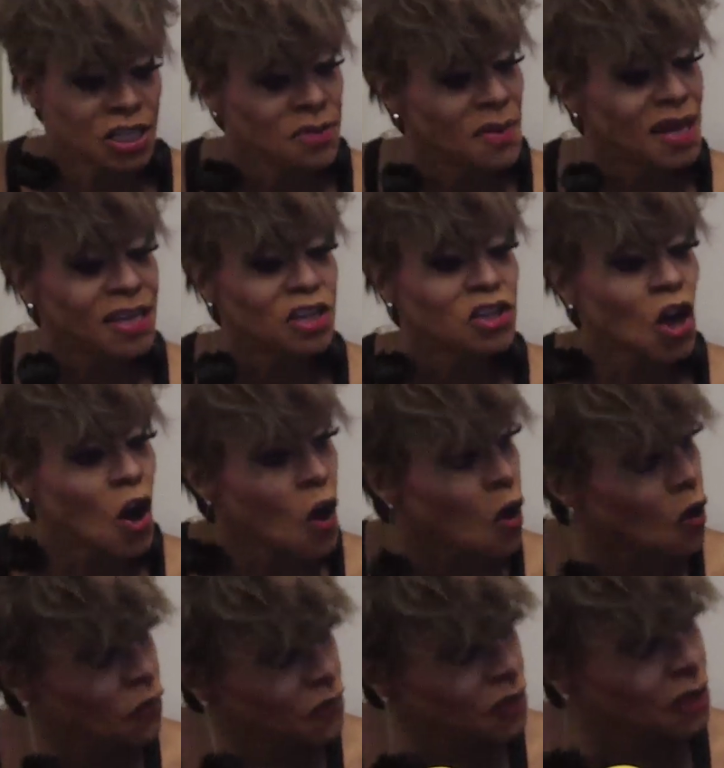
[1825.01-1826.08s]
She made us
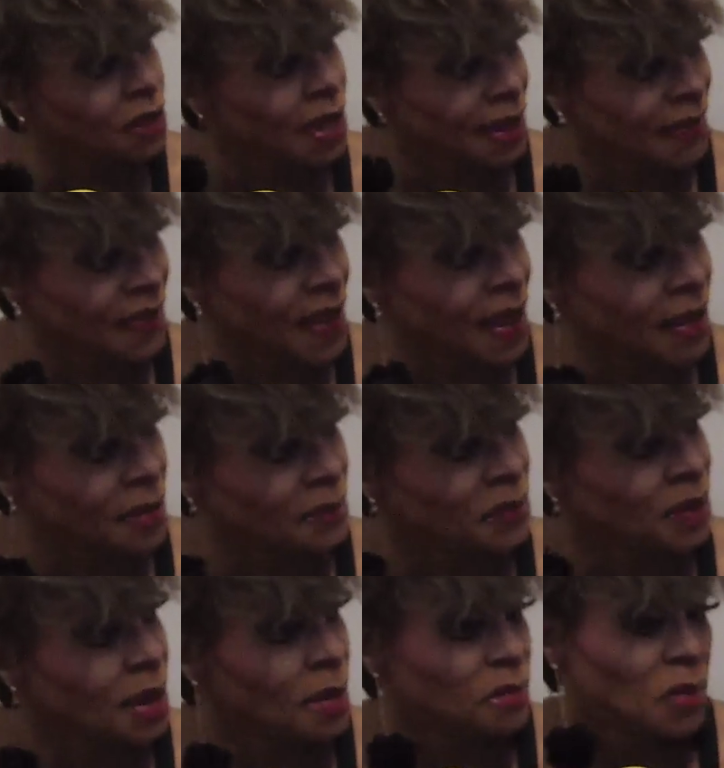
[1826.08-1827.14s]
all feel like that,
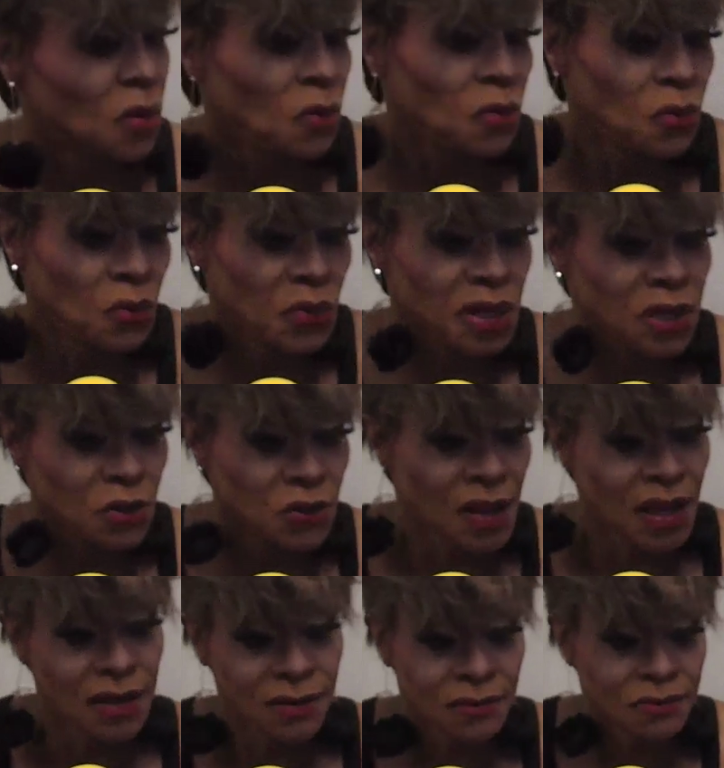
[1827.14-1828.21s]
but we knew
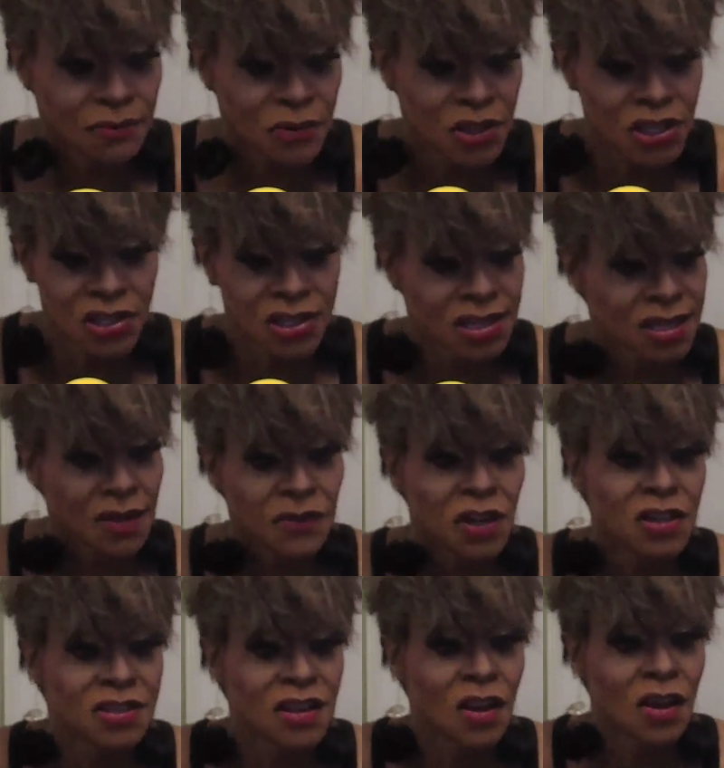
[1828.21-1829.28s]
that she just loved
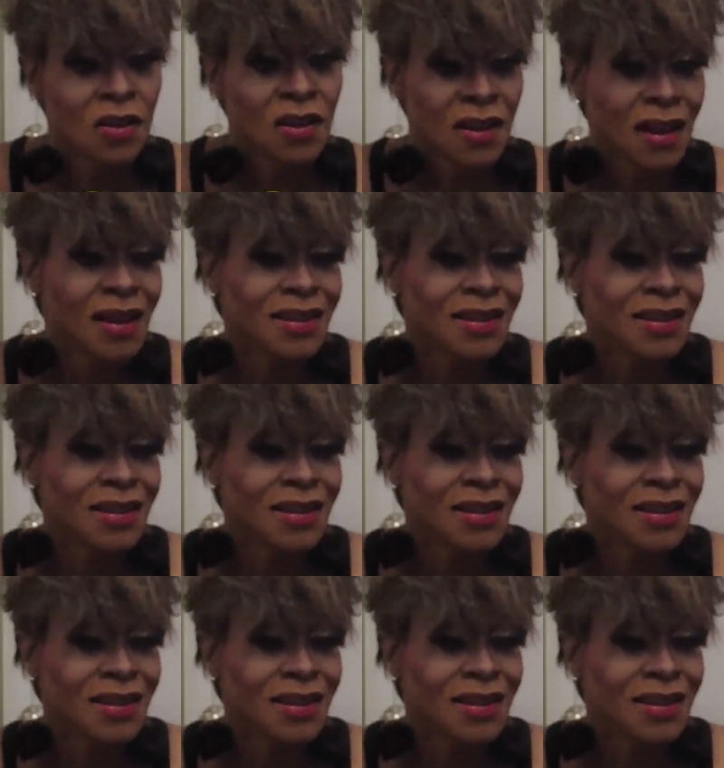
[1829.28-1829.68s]
us all.